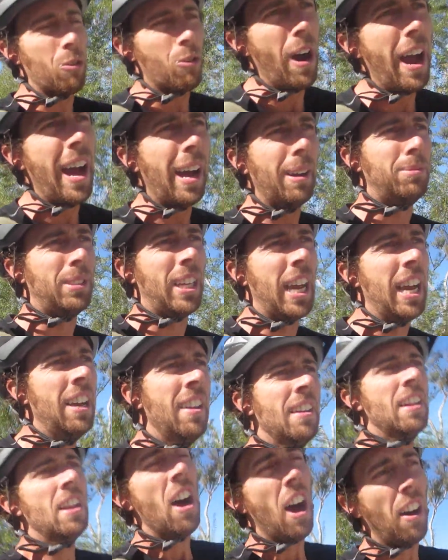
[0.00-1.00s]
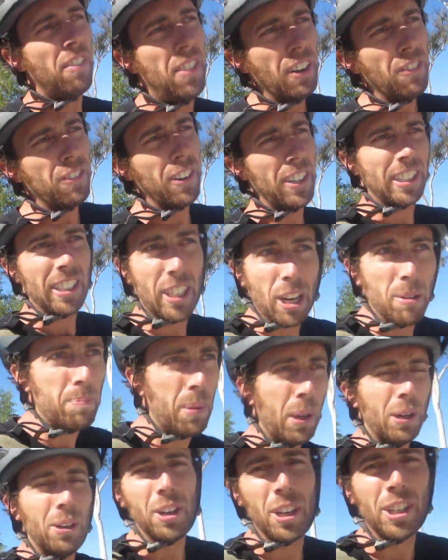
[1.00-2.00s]
webs, of different
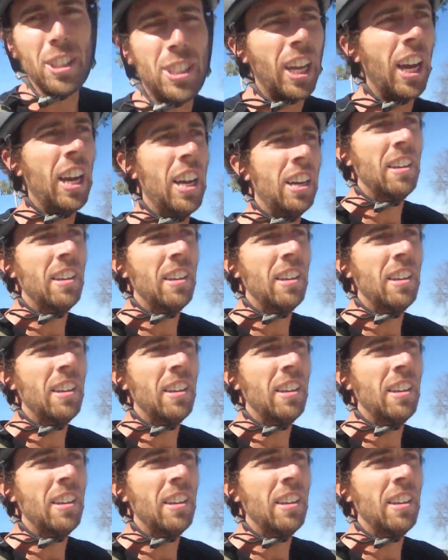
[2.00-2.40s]
computers,